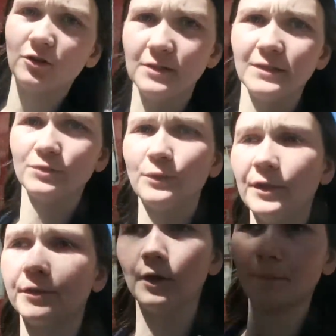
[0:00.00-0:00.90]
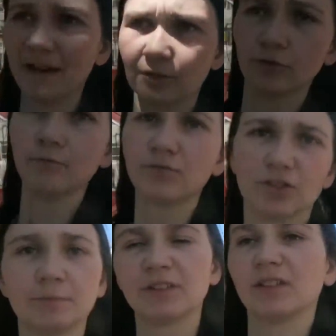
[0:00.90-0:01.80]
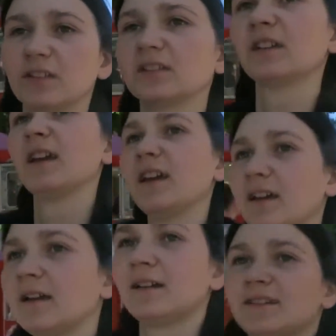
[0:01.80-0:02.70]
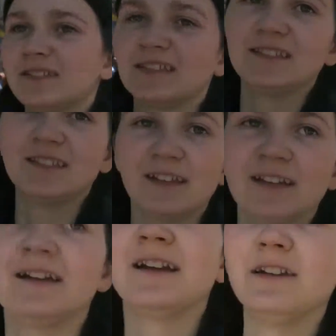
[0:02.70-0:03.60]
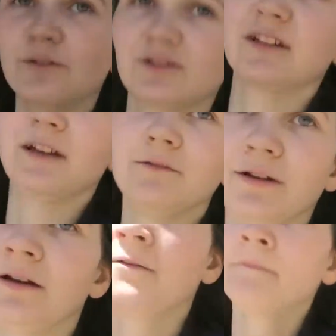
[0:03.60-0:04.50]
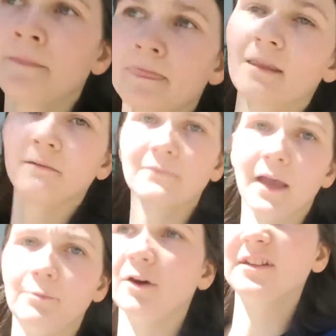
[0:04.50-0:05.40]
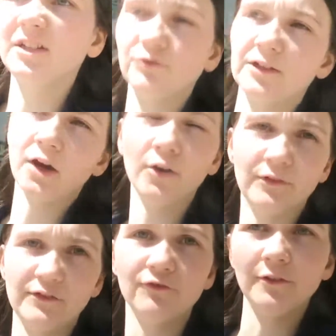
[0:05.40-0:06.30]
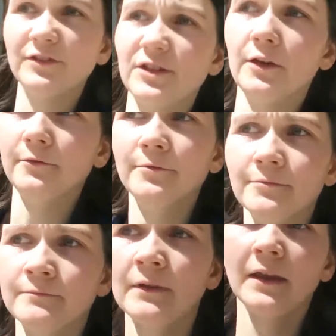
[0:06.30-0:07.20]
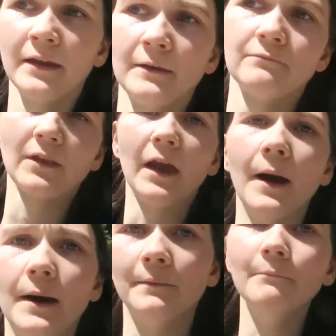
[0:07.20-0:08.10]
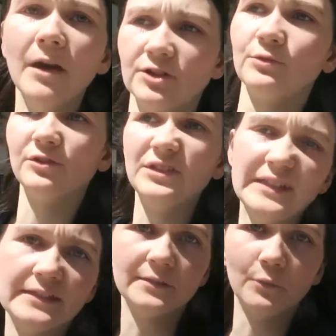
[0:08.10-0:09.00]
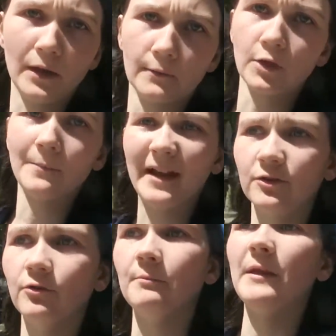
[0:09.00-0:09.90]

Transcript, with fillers: while I go back up just because it's easy, and also I probably need a drink halfway through, so I might as well just eat it when I go back up.